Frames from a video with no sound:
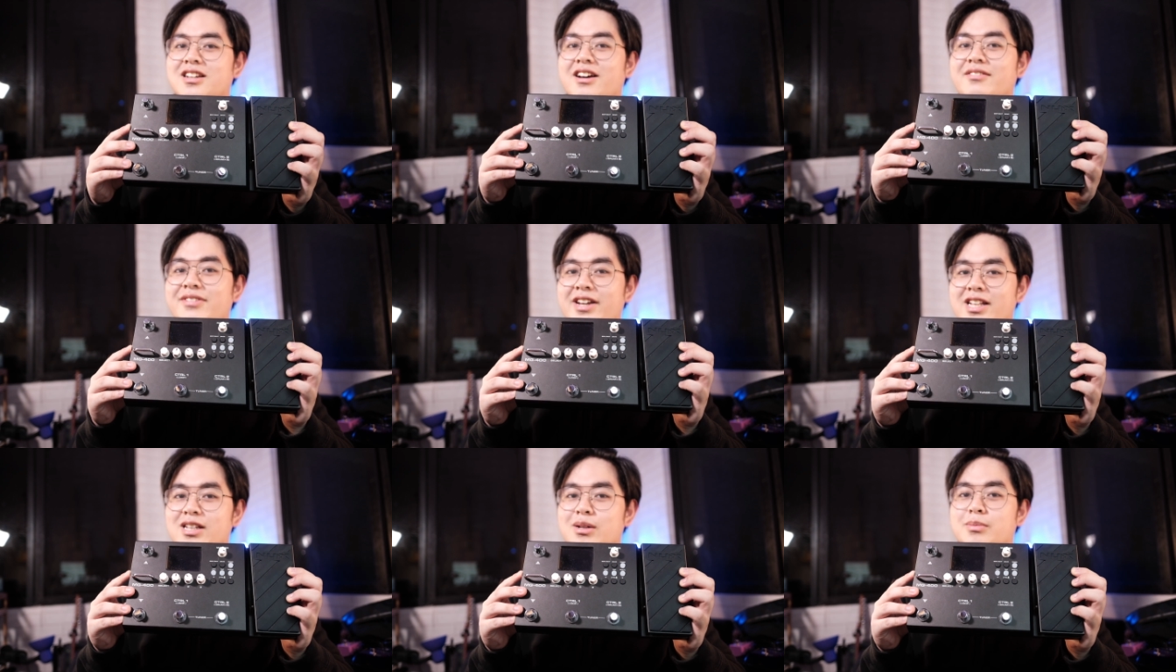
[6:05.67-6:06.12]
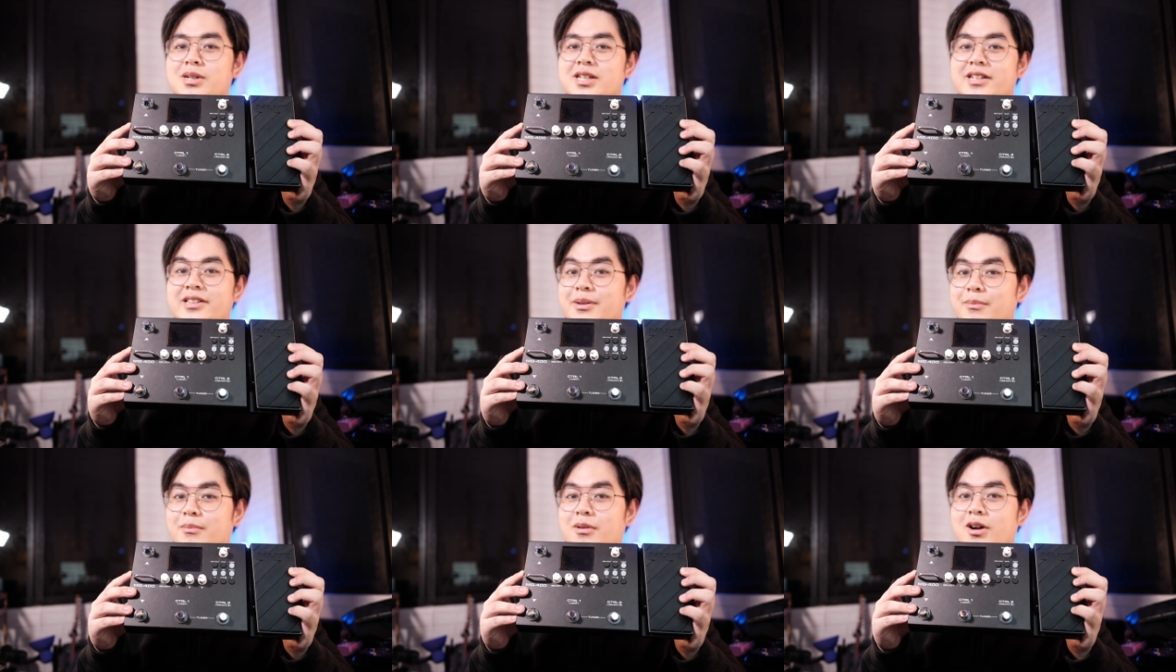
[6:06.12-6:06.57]
available
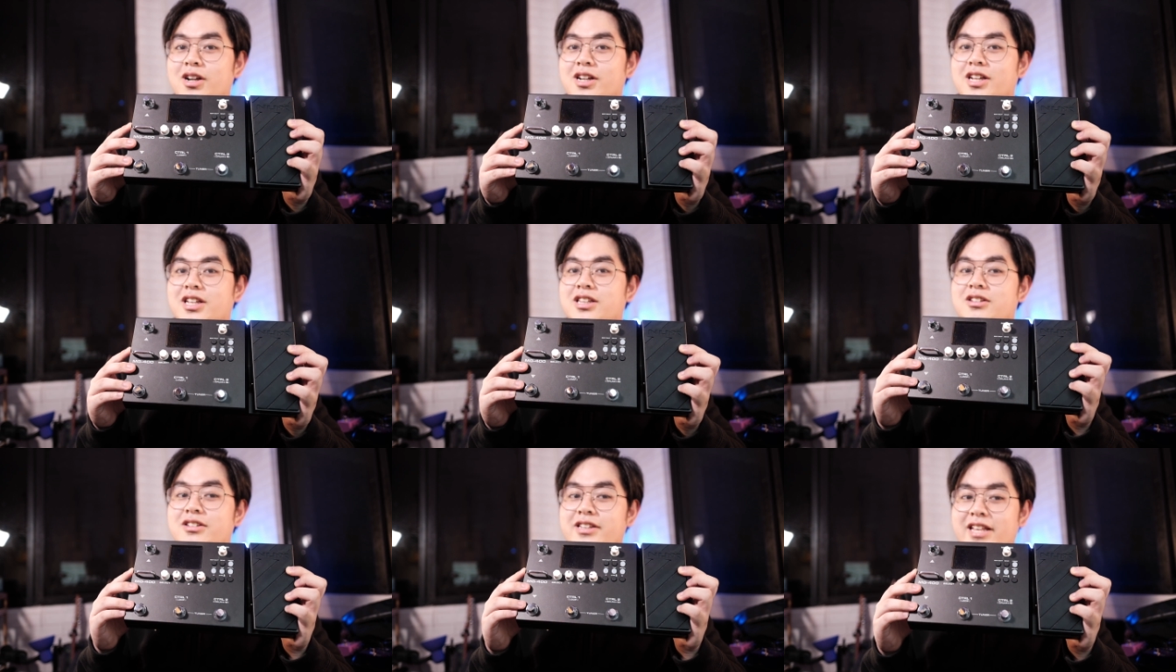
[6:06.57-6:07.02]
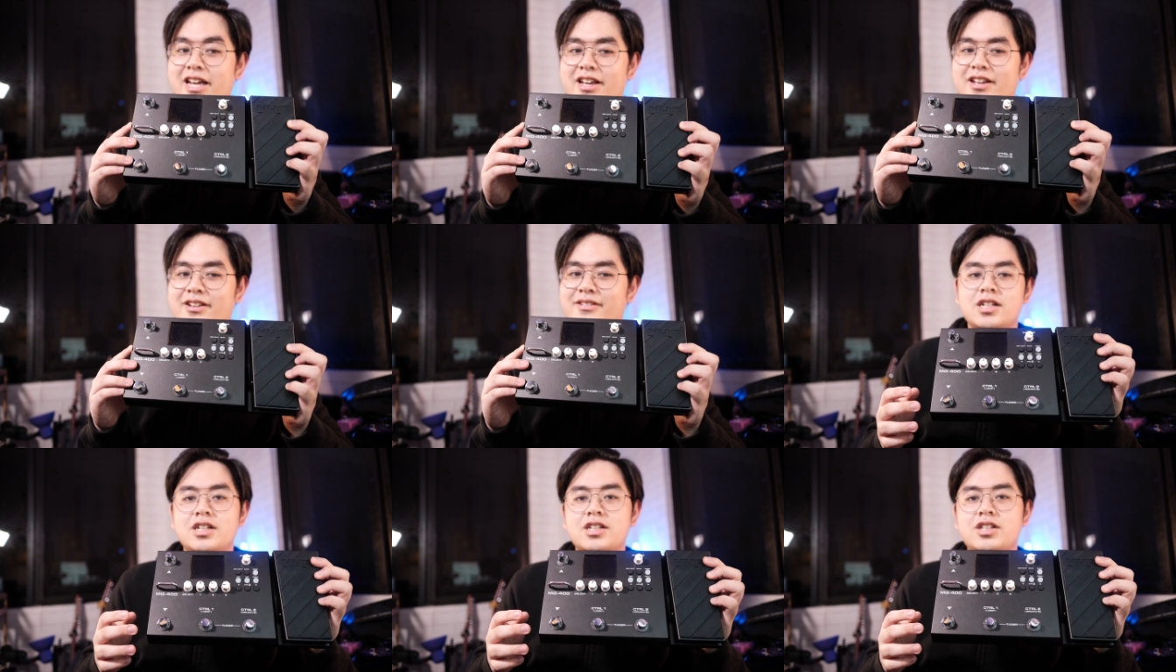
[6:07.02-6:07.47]
on the market
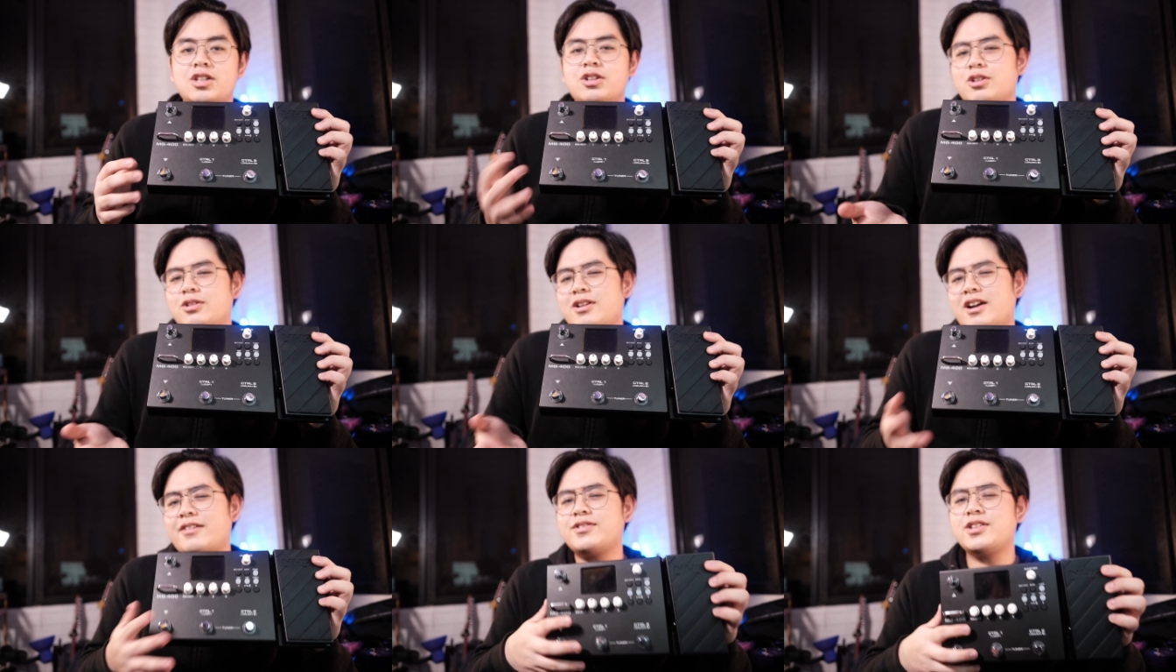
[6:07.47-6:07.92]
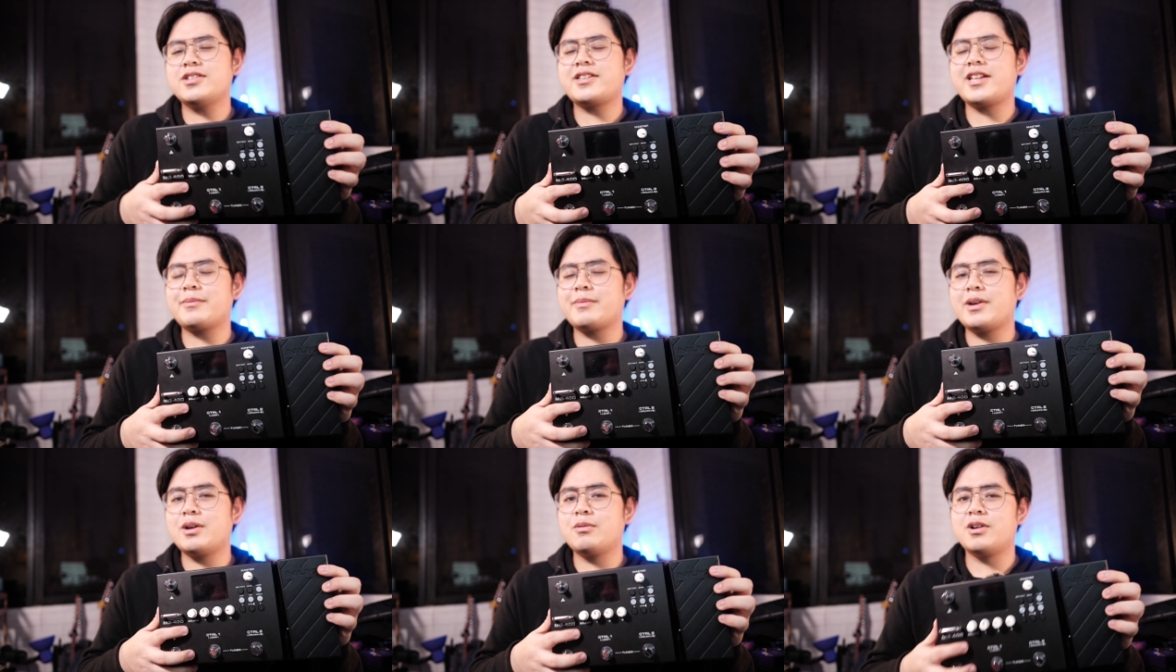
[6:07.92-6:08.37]
today. You don't have to
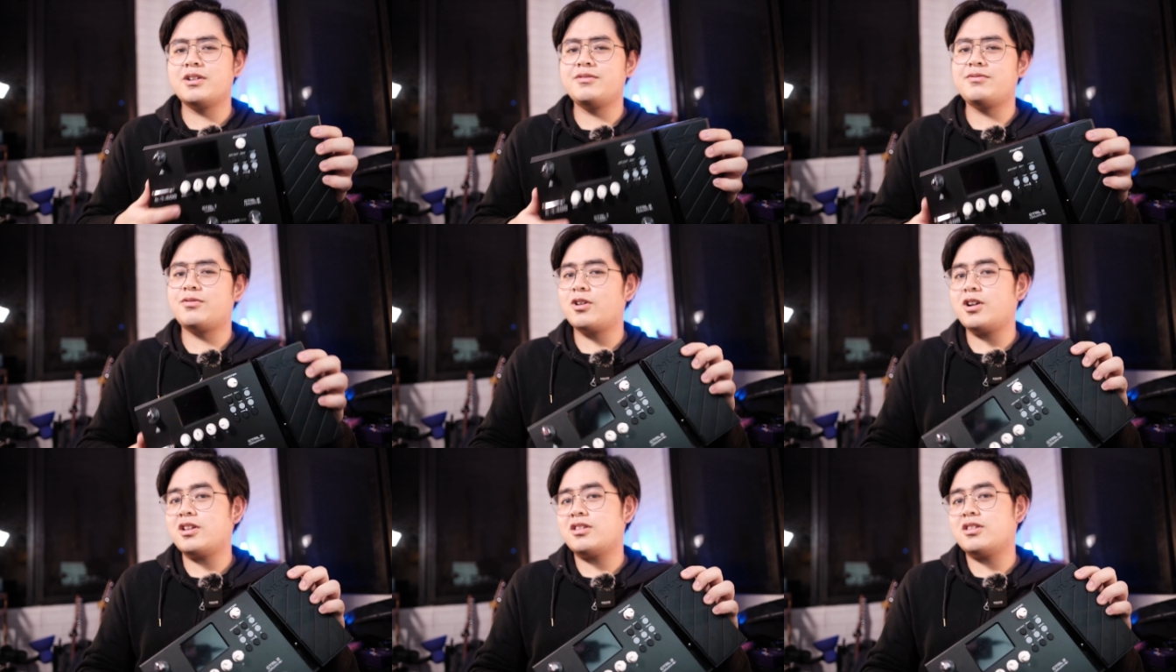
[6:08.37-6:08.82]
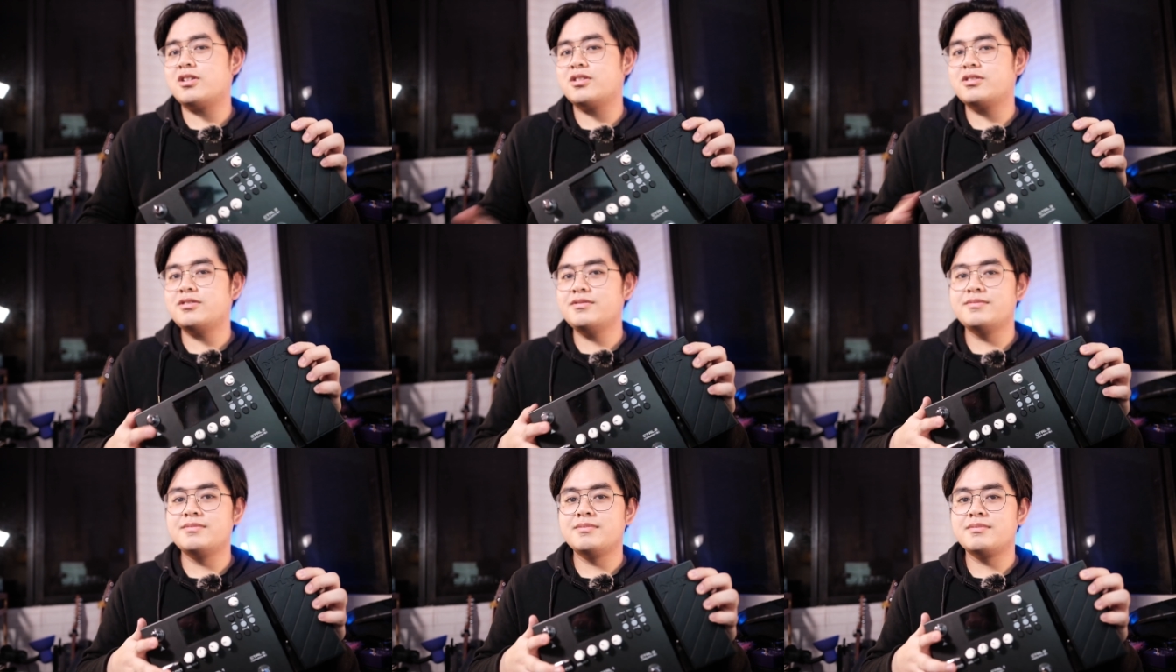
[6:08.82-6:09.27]
take my word for it
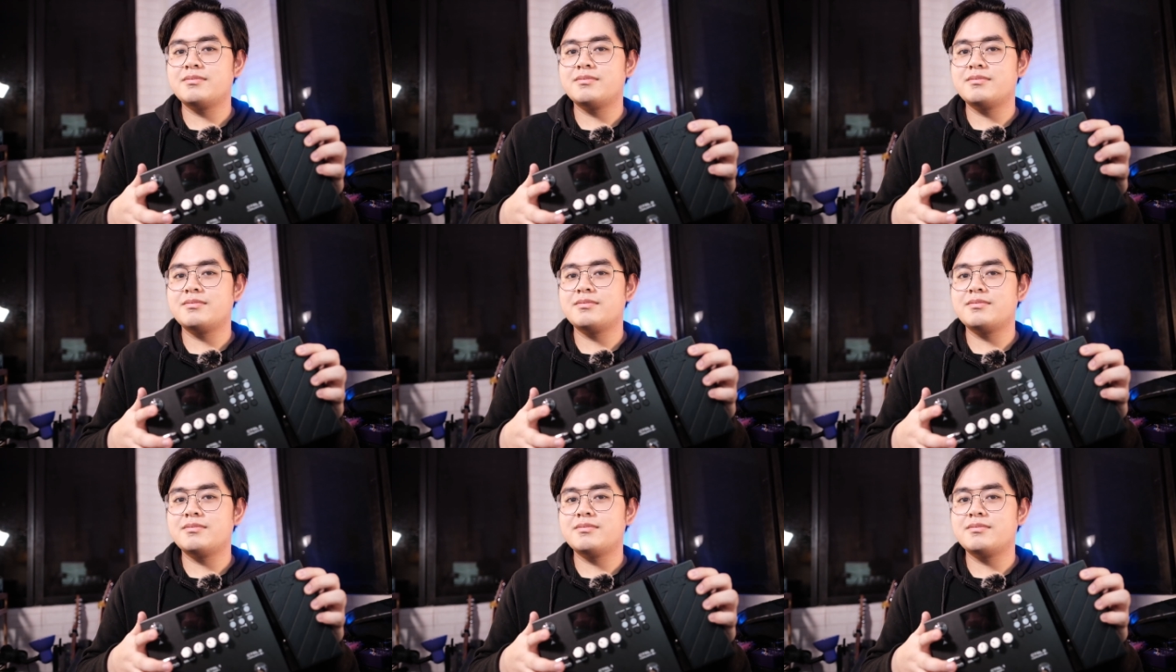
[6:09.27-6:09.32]
though.